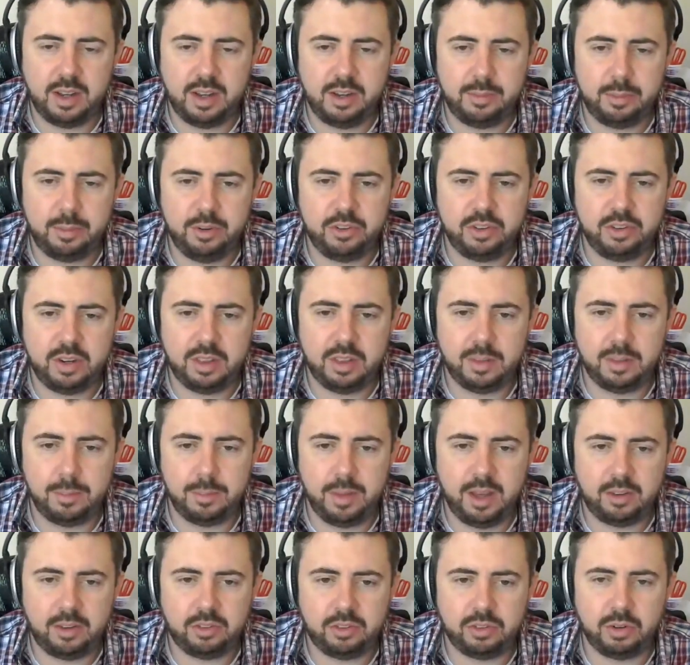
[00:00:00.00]
I appreciated the
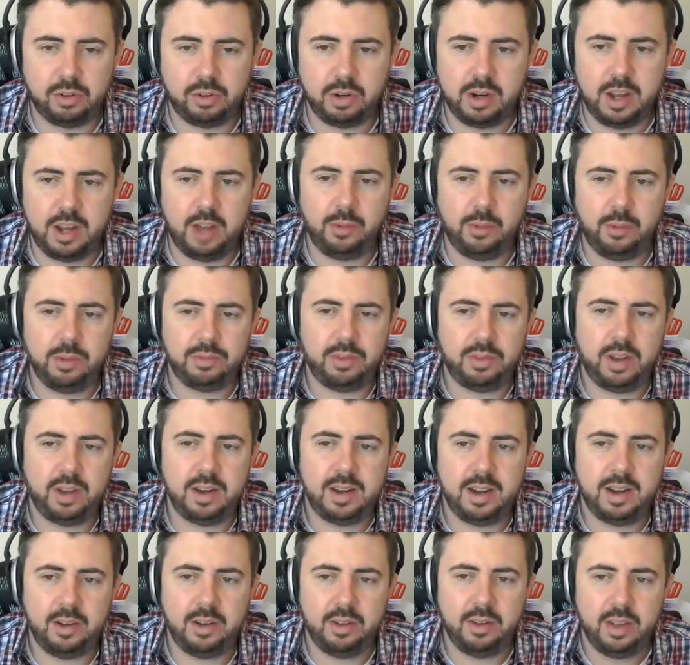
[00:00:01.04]
backstory. Now we
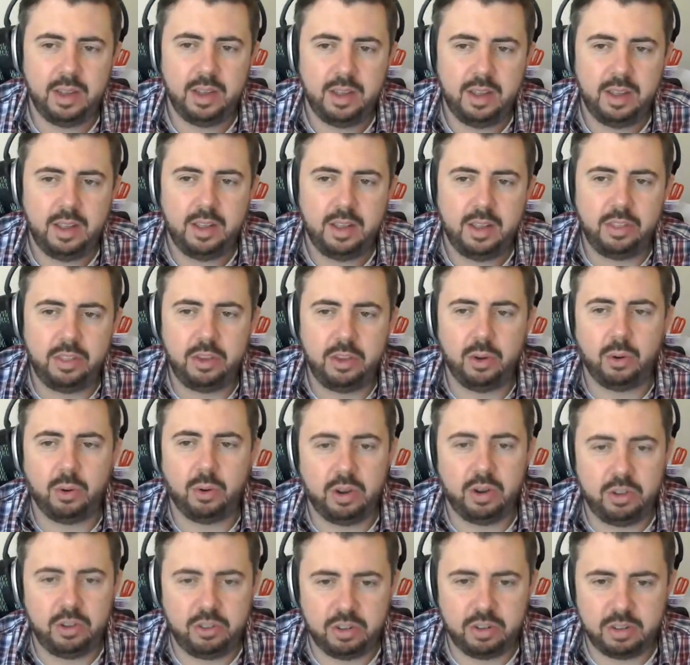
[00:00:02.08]
find out the
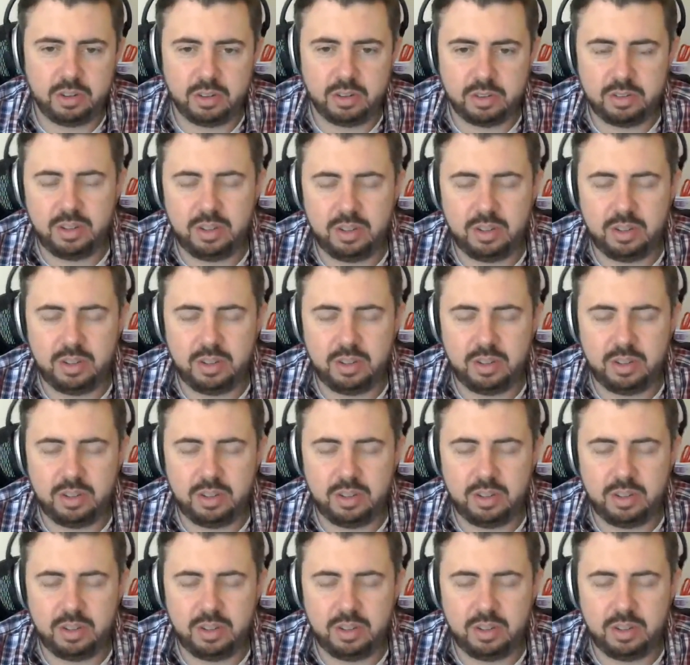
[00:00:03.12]
origins.